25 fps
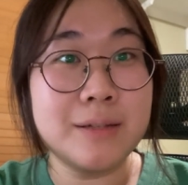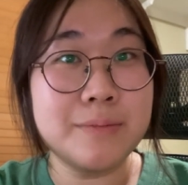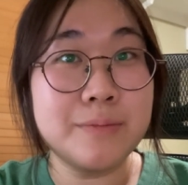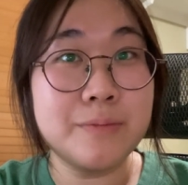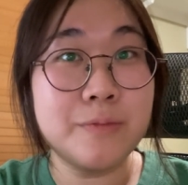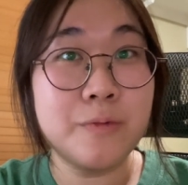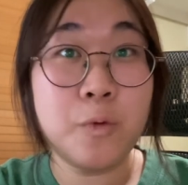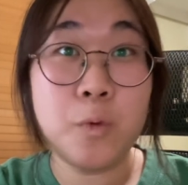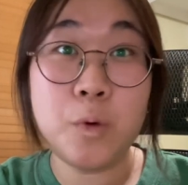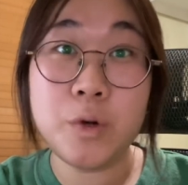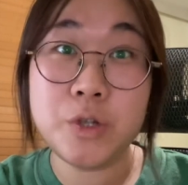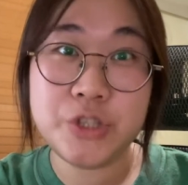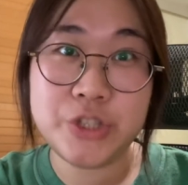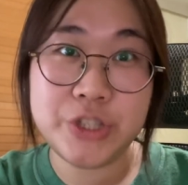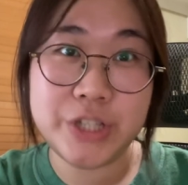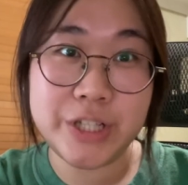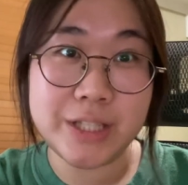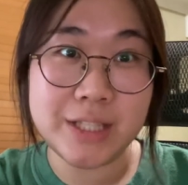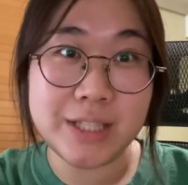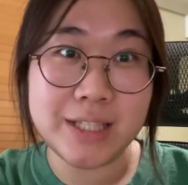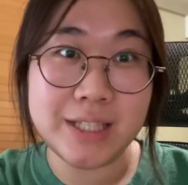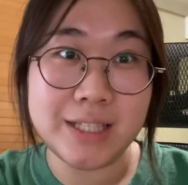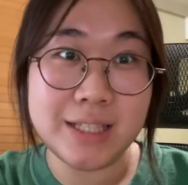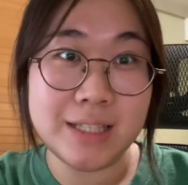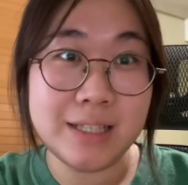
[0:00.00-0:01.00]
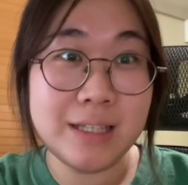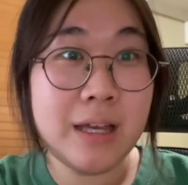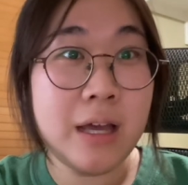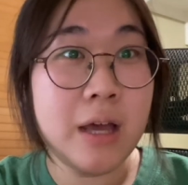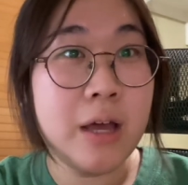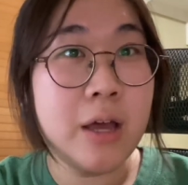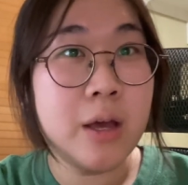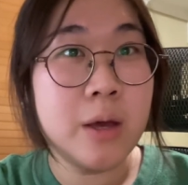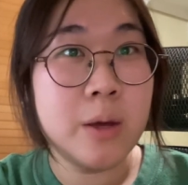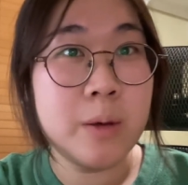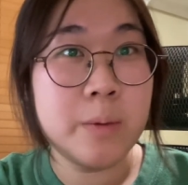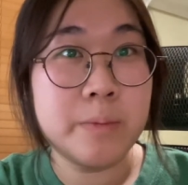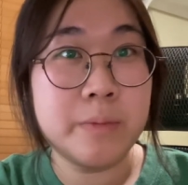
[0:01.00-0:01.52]
Fortunately,
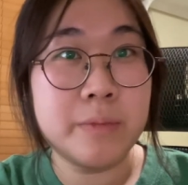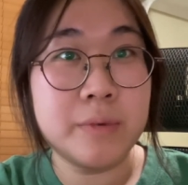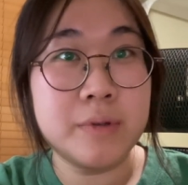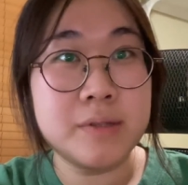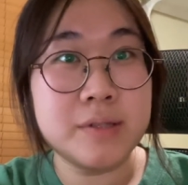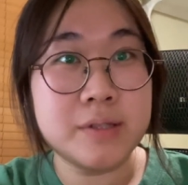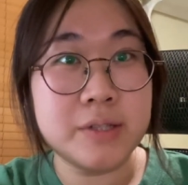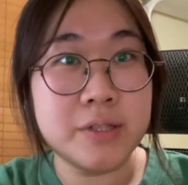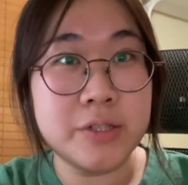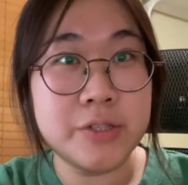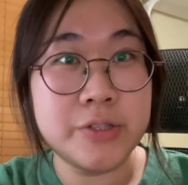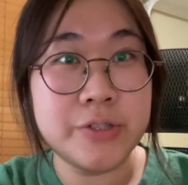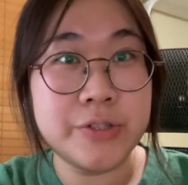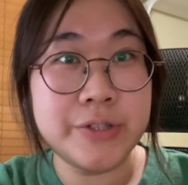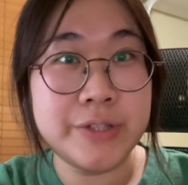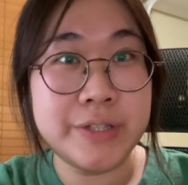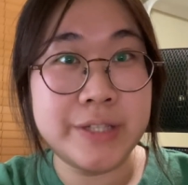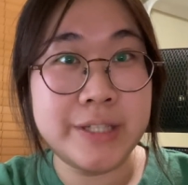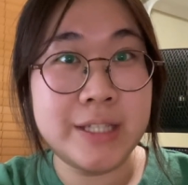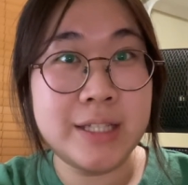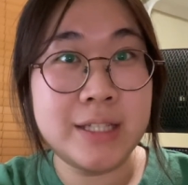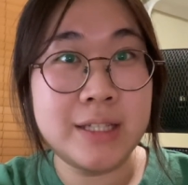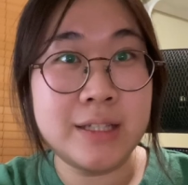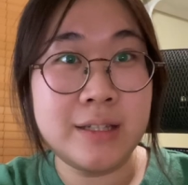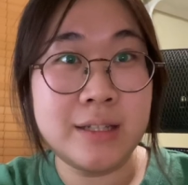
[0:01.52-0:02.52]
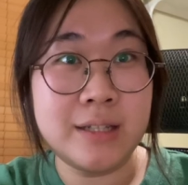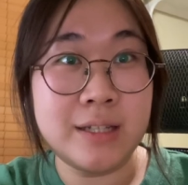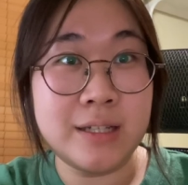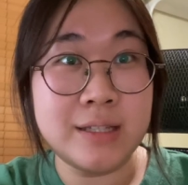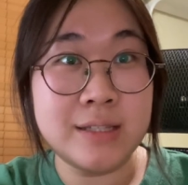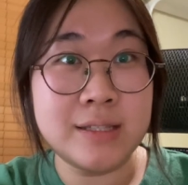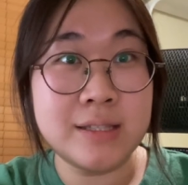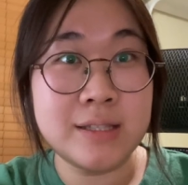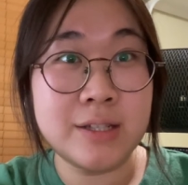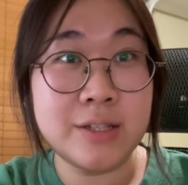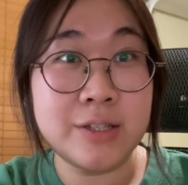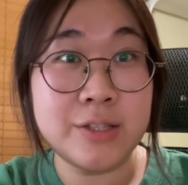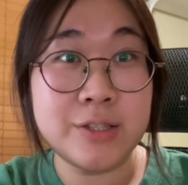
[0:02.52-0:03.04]
Mohs surgery
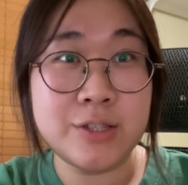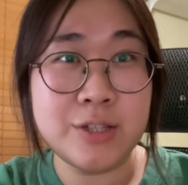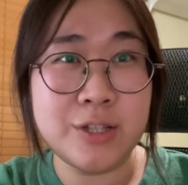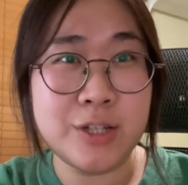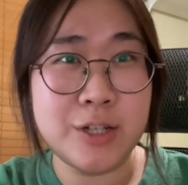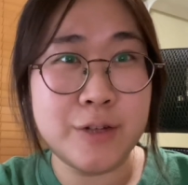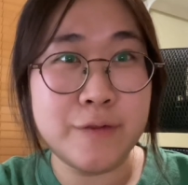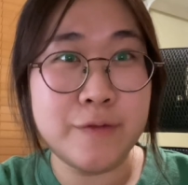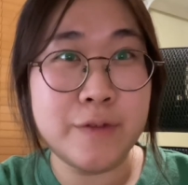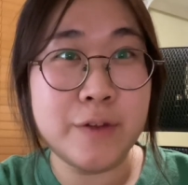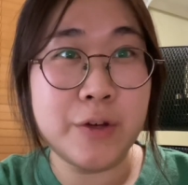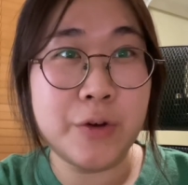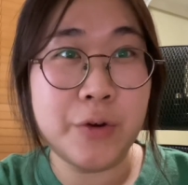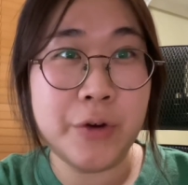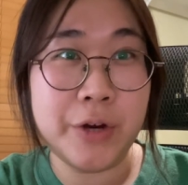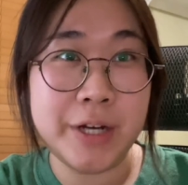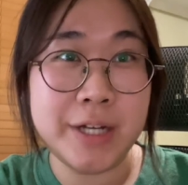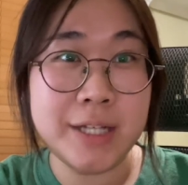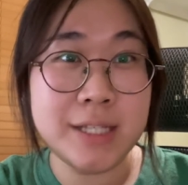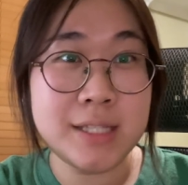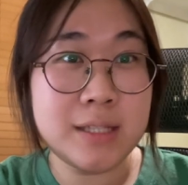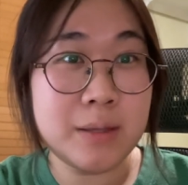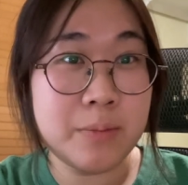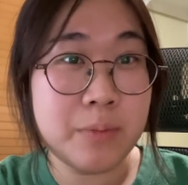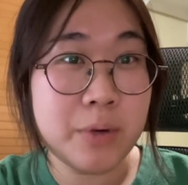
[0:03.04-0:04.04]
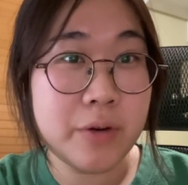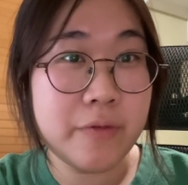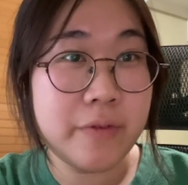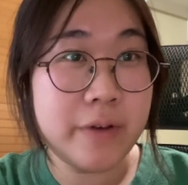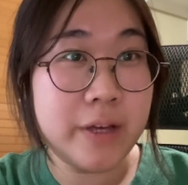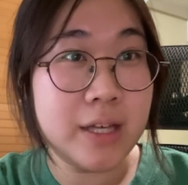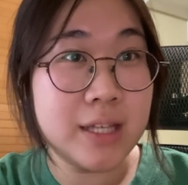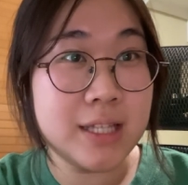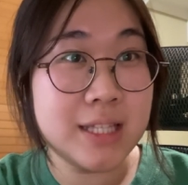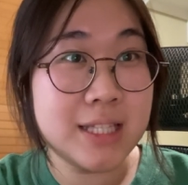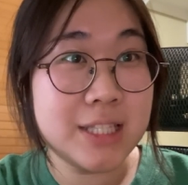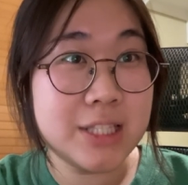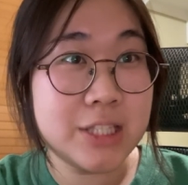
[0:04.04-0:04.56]
does conserve the greatest number of
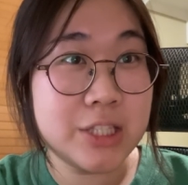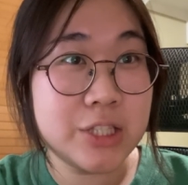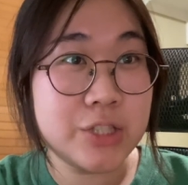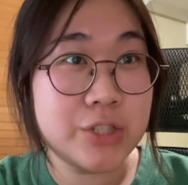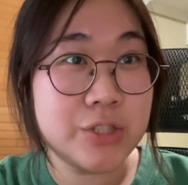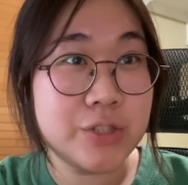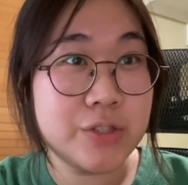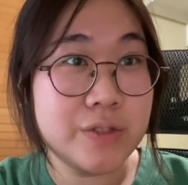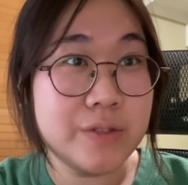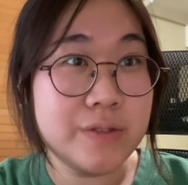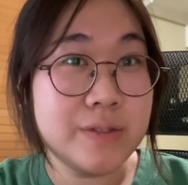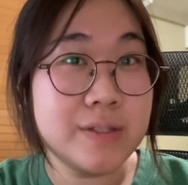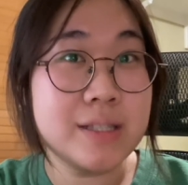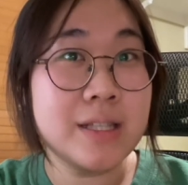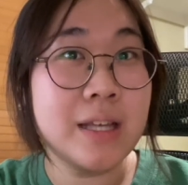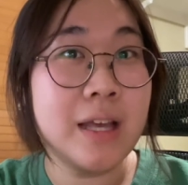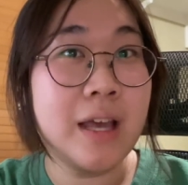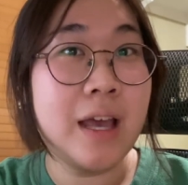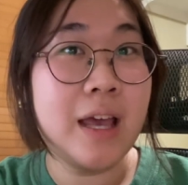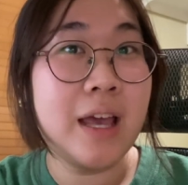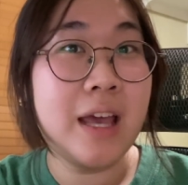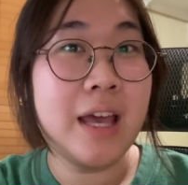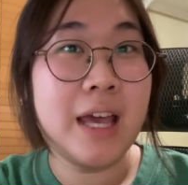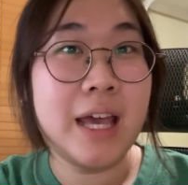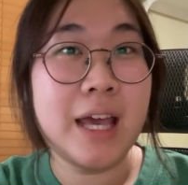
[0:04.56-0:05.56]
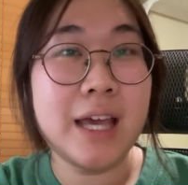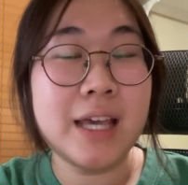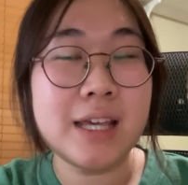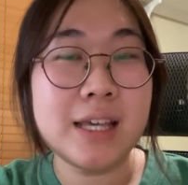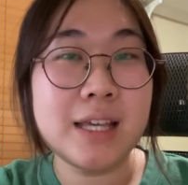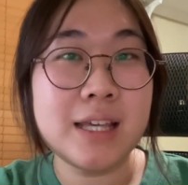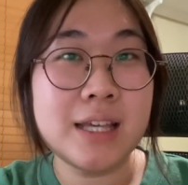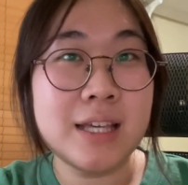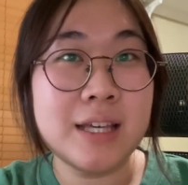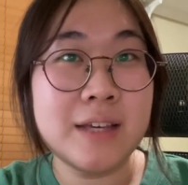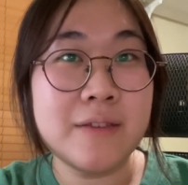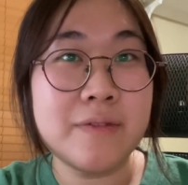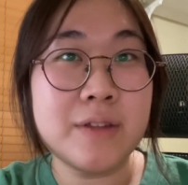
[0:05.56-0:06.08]
healthy tissues and can
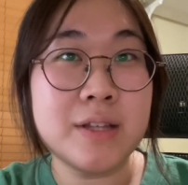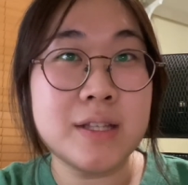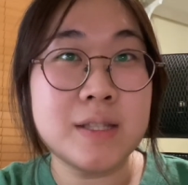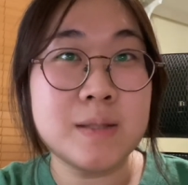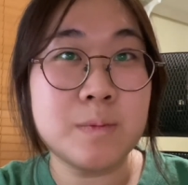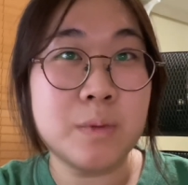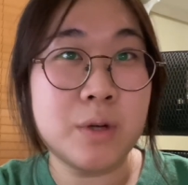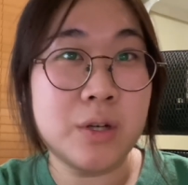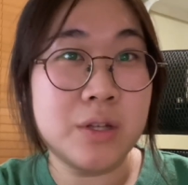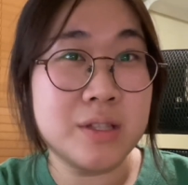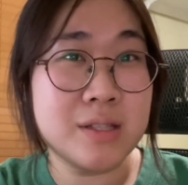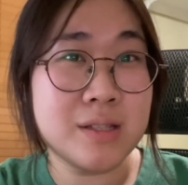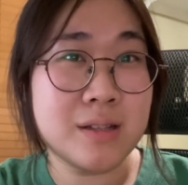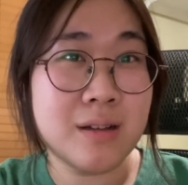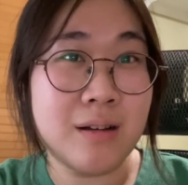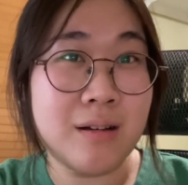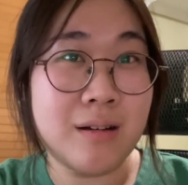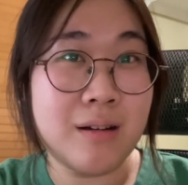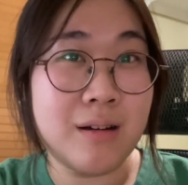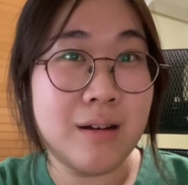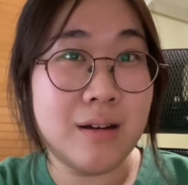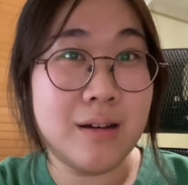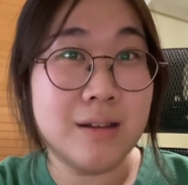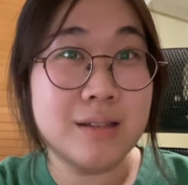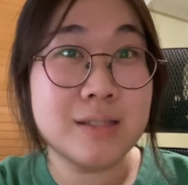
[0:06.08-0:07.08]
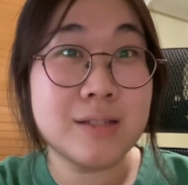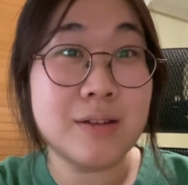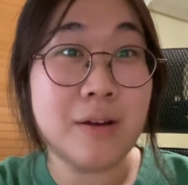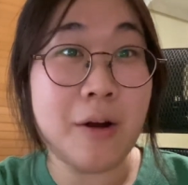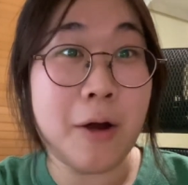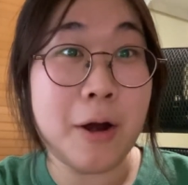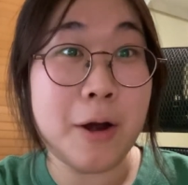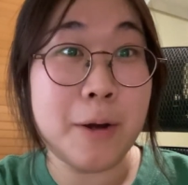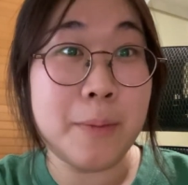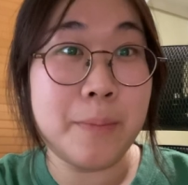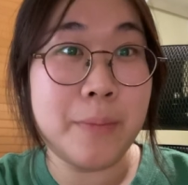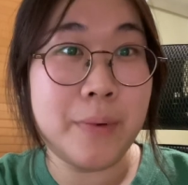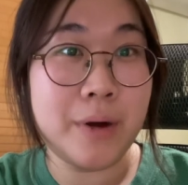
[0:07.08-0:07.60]
give the smallest
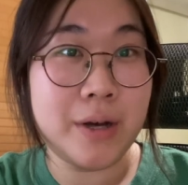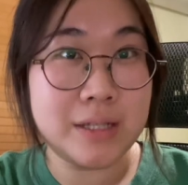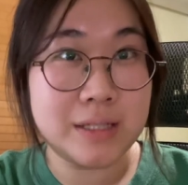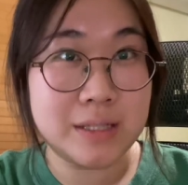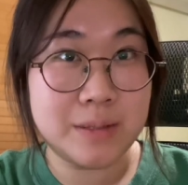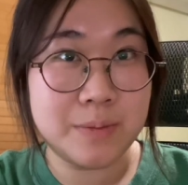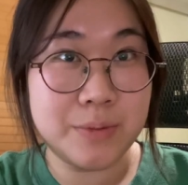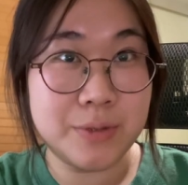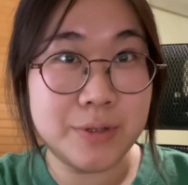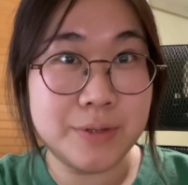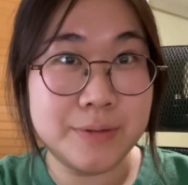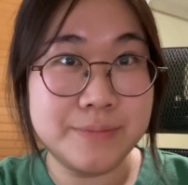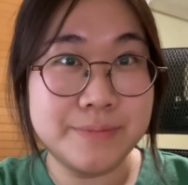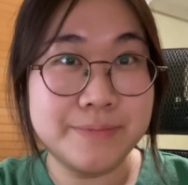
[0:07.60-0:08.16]
scar possible.